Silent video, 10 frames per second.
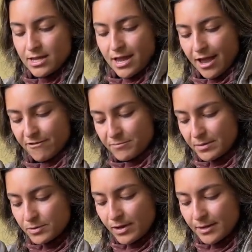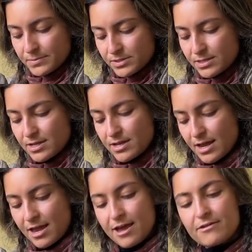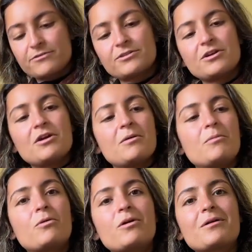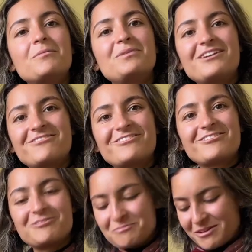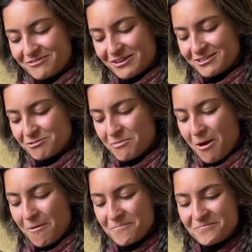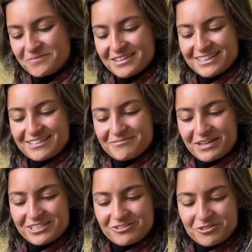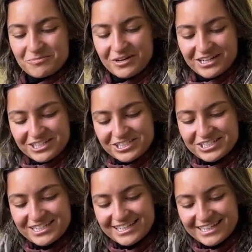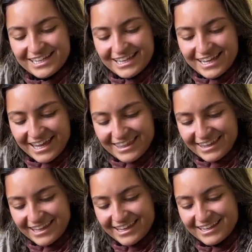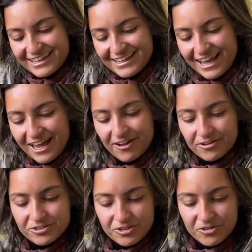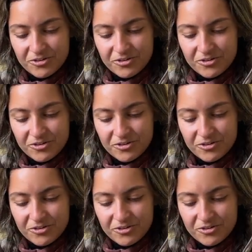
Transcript: I have baby wipes. I have more beef from my friend's mom, my toothbrush, and then I also